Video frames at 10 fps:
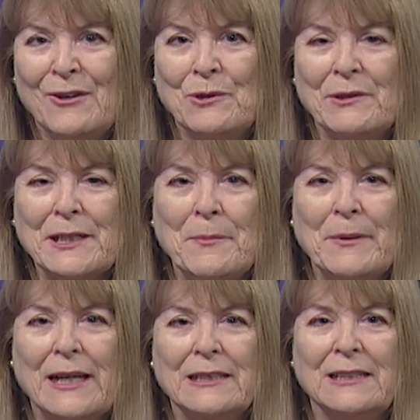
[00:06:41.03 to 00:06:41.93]
When we come
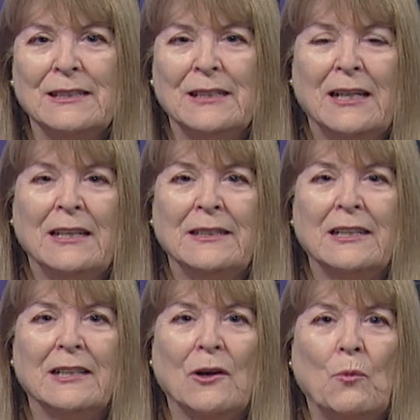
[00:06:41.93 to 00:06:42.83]
back, a
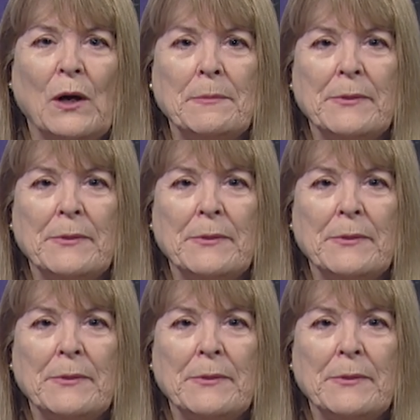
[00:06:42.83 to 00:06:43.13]
young White